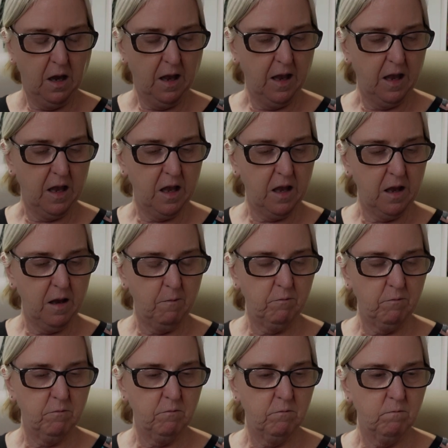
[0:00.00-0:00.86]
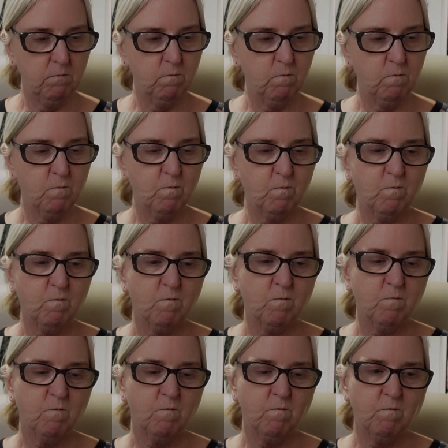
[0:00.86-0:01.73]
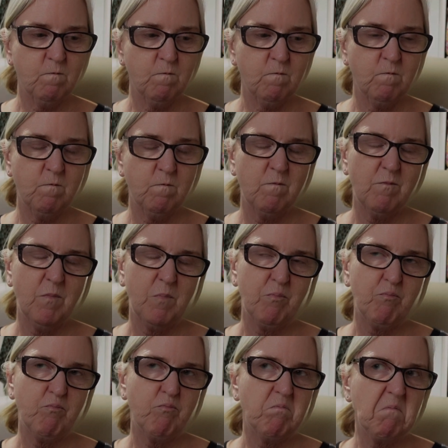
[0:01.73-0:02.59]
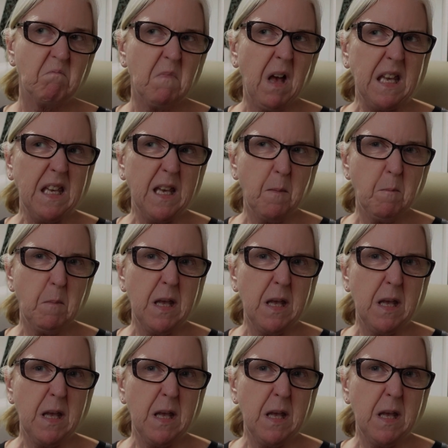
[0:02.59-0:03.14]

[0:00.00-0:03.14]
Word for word: Um, hmm, might get